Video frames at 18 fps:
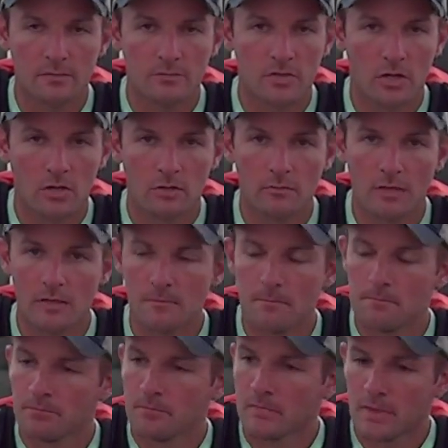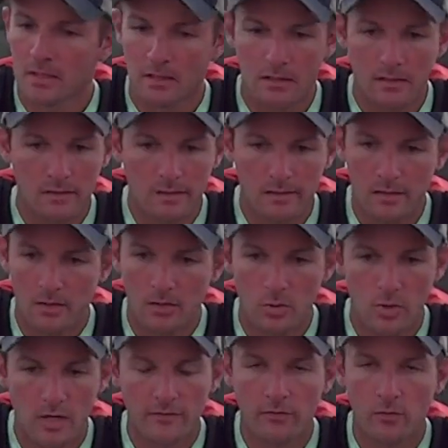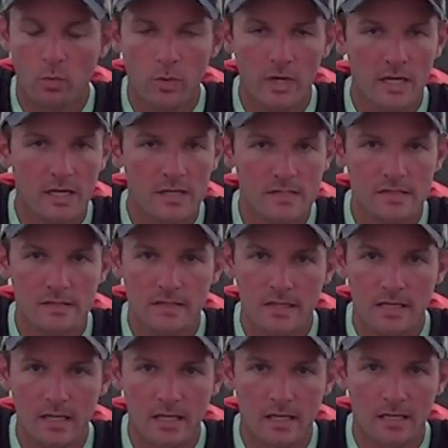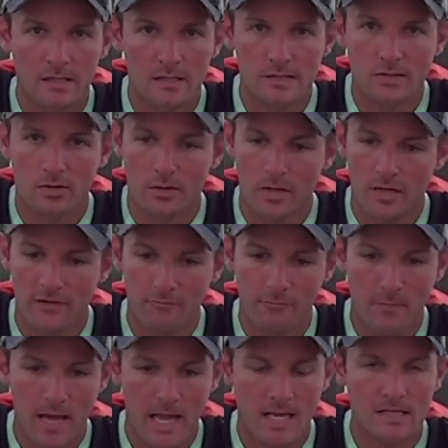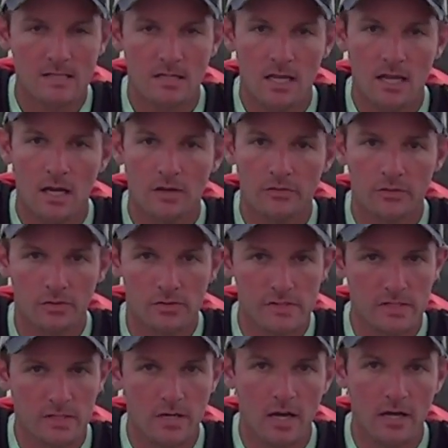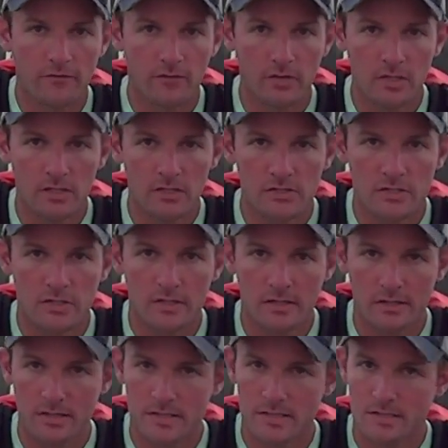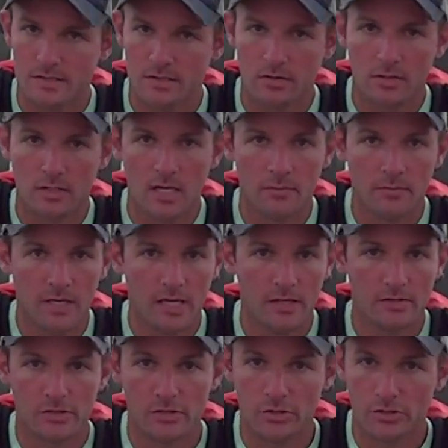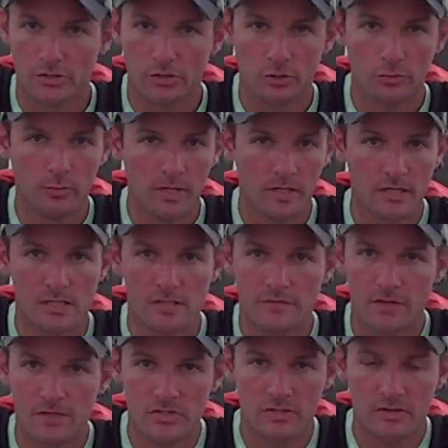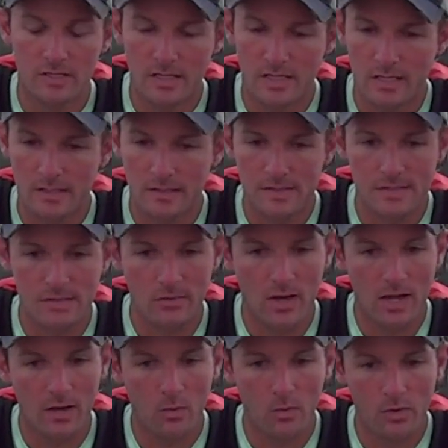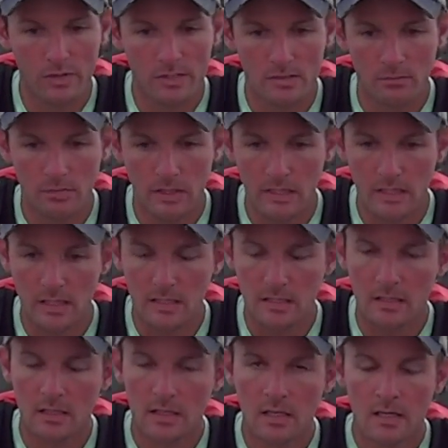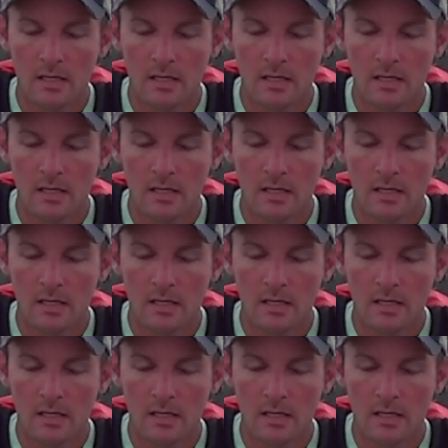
tournament, whoever wins in the end is going to have maxed out their slot fish, and it's just going to come down to your 2 biggest fish in the end. So I want to be